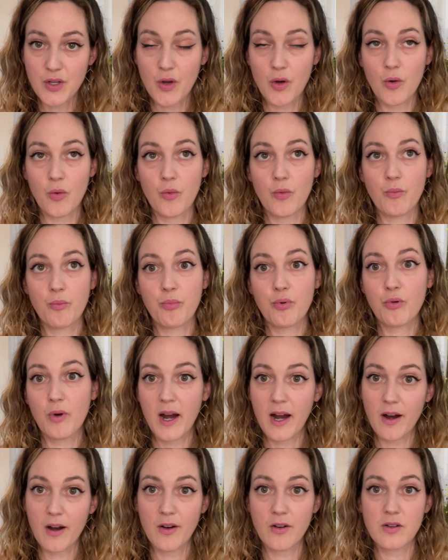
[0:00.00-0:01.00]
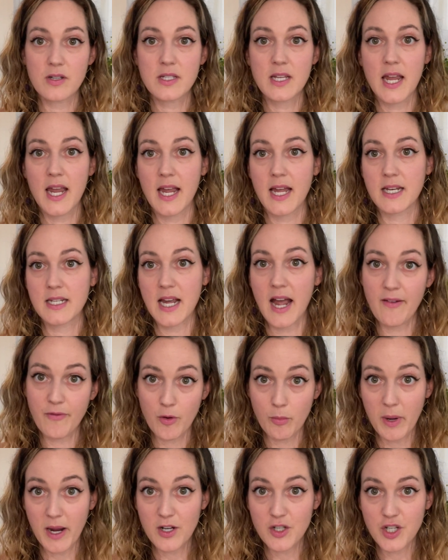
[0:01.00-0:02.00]
So prayers and
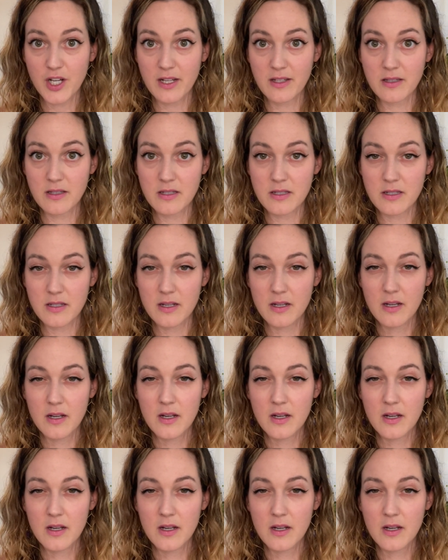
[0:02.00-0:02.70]
affirmations.